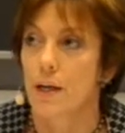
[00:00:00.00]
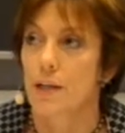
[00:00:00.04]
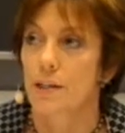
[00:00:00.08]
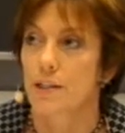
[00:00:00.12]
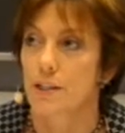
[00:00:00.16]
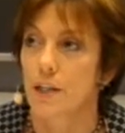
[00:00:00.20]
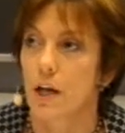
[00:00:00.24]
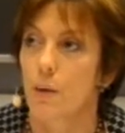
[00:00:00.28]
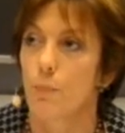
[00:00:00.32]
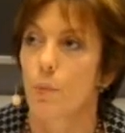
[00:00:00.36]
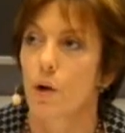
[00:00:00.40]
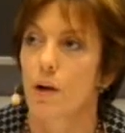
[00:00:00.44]

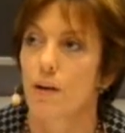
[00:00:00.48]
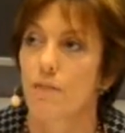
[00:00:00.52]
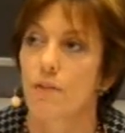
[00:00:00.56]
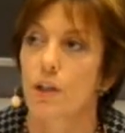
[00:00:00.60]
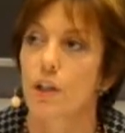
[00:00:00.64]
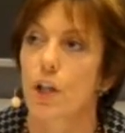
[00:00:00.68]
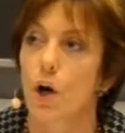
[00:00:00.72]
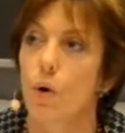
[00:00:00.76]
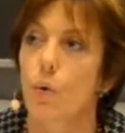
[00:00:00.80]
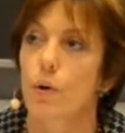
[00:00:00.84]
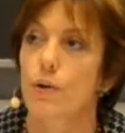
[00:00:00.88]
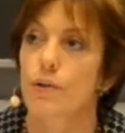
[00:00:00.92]
someone of a
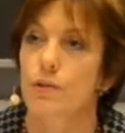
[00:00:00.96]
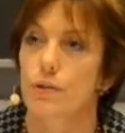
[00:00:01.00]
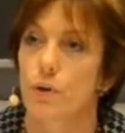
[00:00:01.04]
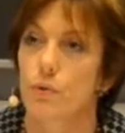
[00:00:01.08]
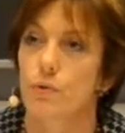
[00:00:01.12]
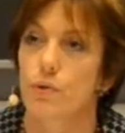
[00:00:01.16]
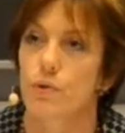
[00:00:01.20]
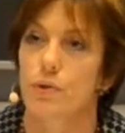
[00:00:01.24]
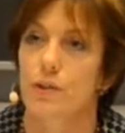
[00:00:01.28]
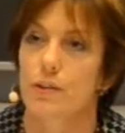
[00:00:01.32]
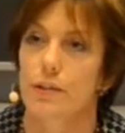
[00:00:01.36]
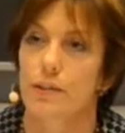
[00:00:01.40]
lower
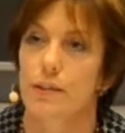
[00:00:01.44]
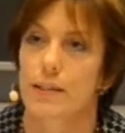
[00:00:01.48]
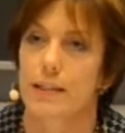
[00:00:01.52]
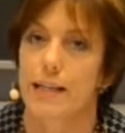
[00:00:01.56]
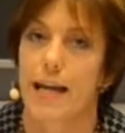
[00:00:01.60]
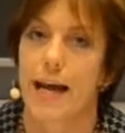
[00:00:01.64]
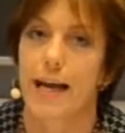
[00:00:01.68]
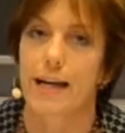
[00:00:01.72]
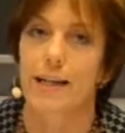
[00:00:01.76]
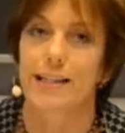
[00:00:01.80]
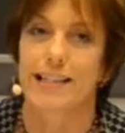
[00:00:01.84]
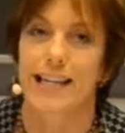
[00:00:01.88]
social
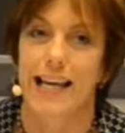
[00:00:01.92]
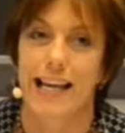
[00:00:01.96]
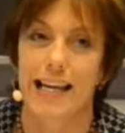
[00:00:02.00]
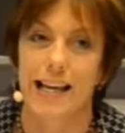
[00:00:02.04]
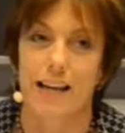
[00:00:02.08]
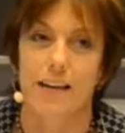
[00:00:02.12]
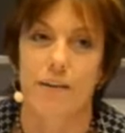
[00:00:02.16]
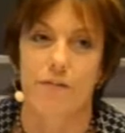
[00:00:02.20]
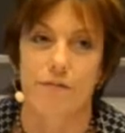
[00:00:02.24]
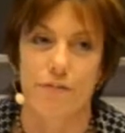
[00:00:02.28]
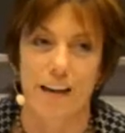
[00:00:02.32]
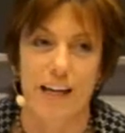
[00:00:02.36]
status and
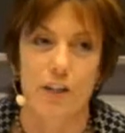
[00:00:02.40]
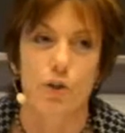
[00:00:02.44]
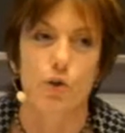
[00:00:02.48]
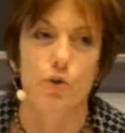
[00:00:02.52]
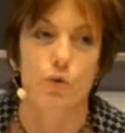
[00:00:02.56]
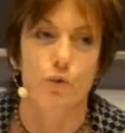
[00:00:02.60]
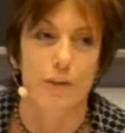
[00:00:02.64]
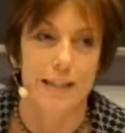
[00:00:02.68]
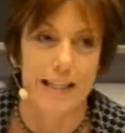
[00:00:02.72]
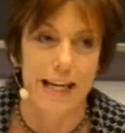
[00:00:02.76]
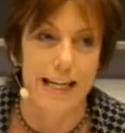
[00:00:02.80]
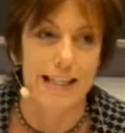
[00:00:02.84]
in effect
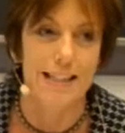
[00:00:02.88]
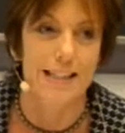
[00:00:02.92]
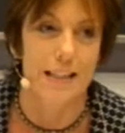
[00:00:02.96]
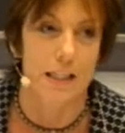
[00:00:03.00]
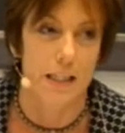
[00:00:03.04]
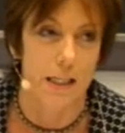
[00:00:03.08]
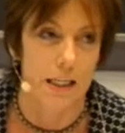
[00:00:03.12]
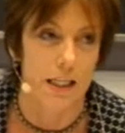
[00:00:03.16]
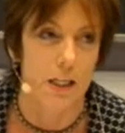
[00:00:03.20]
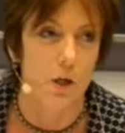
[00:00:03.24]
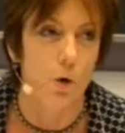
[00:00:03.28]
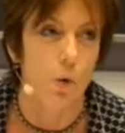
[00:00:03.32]
creates
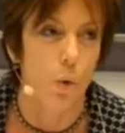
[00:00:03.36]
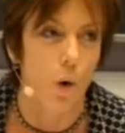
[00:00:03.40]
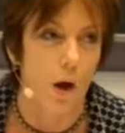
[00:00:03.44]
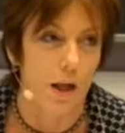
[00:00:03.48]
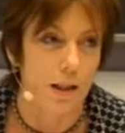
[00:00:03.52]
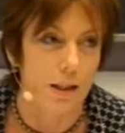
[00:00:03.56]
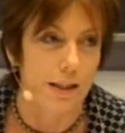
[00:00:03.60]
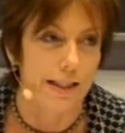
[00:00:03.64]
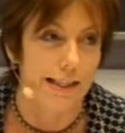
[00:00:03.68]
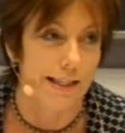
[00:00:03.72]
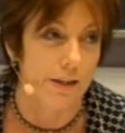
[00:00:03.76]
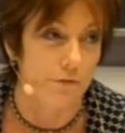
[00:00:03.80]
an
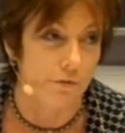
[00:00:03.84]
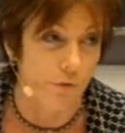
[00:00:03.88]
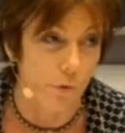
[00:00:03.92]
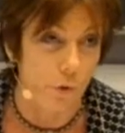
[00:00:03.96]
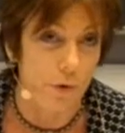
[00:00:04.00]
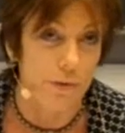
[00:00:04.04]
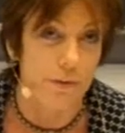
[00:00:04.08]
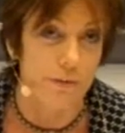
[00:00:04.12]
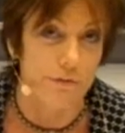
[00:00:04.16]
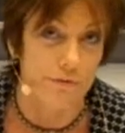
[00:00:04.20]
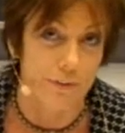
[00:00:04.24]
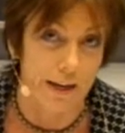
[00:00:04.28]
inequality
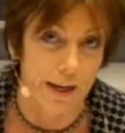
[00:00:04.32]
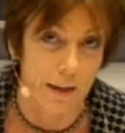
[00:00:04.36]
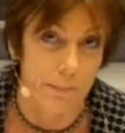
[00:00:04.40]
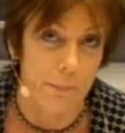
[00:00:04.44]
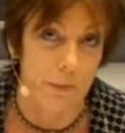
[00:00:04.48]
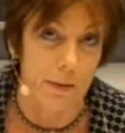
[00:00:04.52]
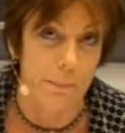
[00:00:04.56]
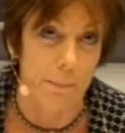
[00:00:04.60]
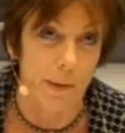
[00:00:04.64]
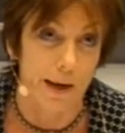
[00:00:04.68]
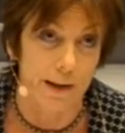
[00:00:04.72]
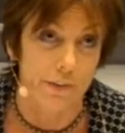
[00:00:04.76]
for the
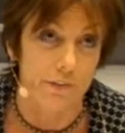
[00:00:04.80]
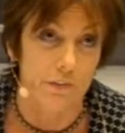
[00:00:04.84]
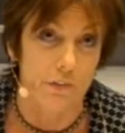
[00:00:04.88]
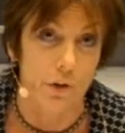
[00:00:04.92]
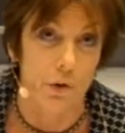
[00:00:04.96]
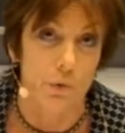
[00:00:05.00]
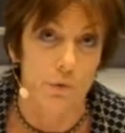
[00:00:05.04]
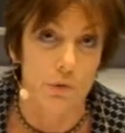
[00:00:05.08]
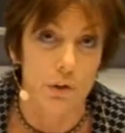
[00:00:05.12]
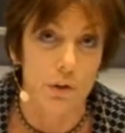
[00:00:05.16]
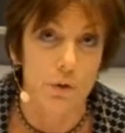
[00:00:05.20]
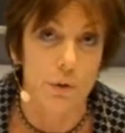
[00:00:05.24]
family by
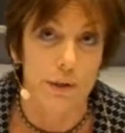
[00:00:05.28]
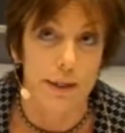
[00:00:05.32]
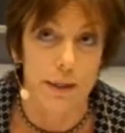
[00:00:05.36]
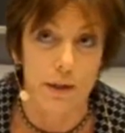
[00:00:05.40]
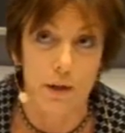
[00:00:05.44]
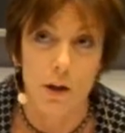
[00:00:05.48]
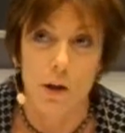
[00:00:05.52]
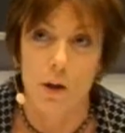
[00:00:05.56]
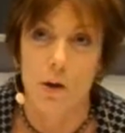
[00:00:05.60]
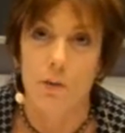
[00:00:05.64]
so doing.